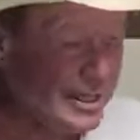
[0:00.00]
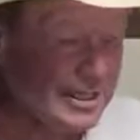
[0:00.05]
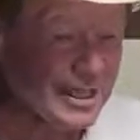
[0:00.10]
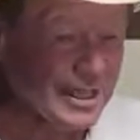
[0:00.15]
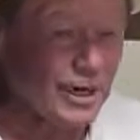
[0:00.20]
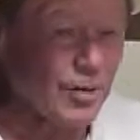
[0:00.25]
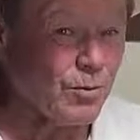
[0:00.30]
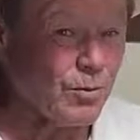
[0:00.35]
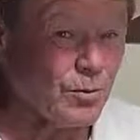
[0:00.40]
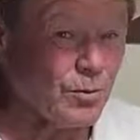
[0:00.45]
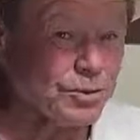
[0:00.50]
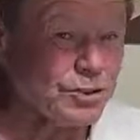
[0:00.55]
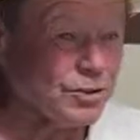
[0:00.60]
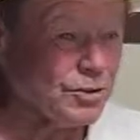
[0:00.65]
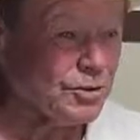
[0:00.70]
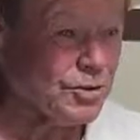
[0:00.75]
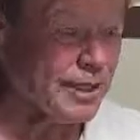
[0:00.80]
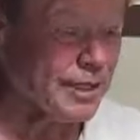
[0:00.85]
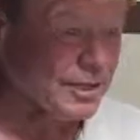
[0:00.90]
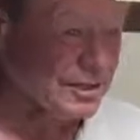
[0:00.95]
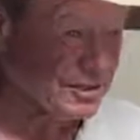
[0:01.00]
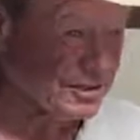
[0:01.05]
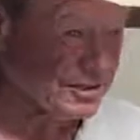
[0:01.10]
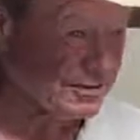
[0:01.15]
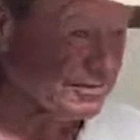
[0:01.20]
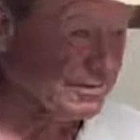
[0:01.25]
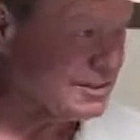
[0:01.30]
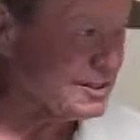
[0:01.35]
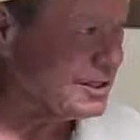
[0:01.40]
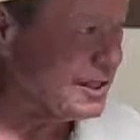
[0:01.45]
they don't want you to, as
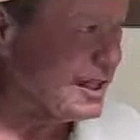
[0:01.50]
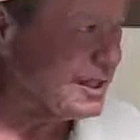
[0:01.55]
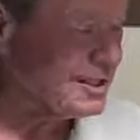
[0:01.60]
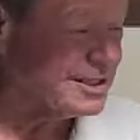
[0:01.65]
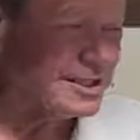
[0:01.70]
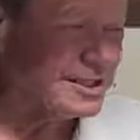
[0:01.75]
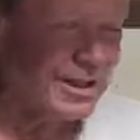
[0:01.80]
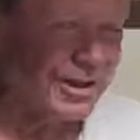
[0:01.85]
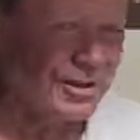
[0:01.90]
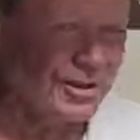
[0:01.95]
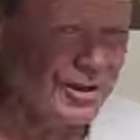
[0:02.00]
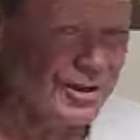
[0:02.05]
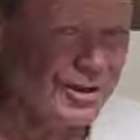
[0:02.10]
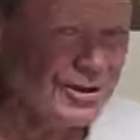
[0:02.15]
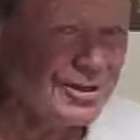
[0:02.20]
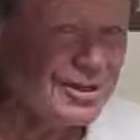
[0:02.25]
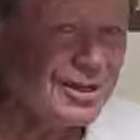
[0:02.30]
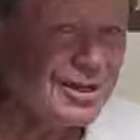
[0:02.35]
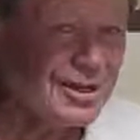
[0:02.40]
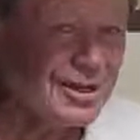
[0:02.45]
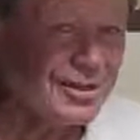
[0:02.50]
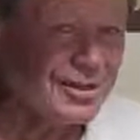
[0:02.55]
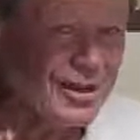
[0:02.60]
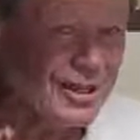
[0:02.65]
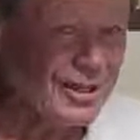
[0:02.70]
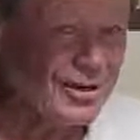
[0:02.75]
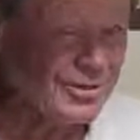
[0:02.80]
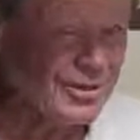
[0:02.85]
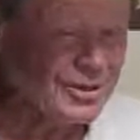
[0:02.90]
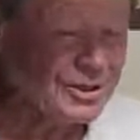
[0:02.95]
Scott said earlier, they
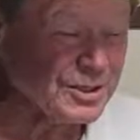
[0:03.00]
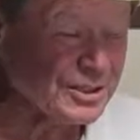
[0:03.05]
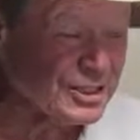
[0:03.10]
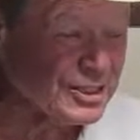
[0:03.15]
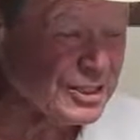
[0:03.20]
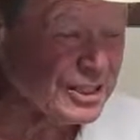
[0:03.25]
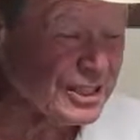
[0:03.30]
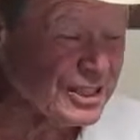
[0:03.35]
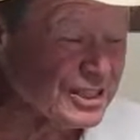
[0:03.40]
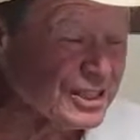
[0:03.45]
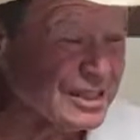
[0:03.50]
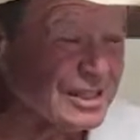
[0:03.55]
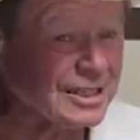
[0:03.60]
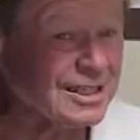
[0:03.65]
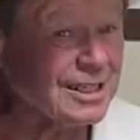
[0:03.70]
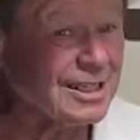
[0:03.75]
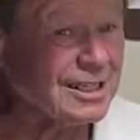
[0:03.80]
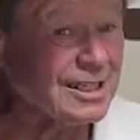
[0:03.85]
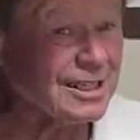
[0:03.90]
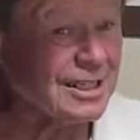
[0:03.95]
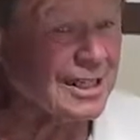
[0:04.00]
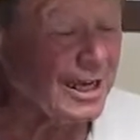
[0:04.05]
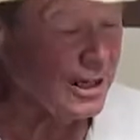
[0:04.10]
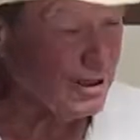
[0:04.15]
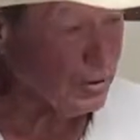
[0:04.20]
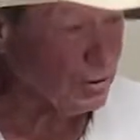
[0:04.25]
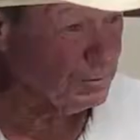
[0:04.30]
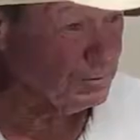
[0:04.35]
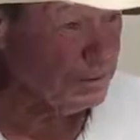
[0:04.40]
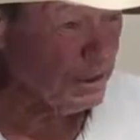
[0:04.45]
don't want you to see that they got
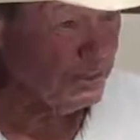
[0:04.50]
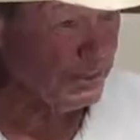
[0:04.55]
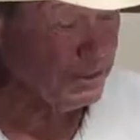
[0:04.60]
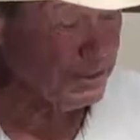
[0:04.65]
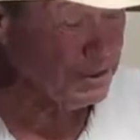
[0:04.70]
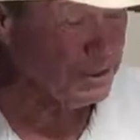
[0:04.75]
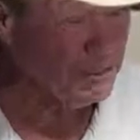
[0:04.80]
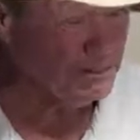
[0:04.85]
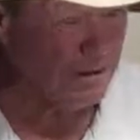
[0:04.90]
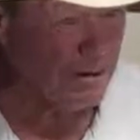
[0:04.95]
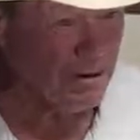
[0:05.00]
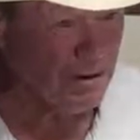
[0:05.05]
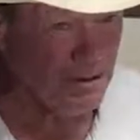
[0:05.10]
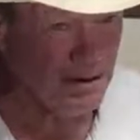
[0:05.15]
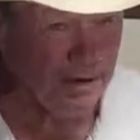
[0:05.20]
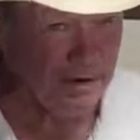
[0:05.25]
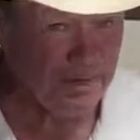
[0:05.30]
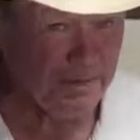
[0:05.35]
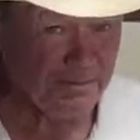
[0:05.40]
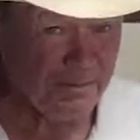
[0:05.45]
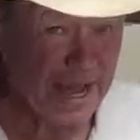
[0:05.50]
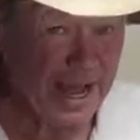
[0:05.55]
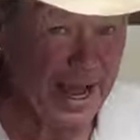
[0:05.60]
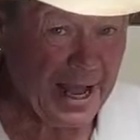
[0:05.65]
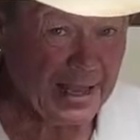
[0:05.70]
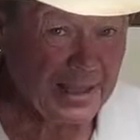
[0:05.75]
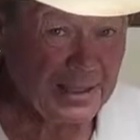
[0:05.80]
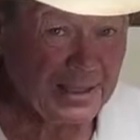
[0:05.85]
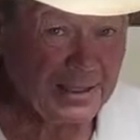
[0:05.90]
all those puppies in a barn in the back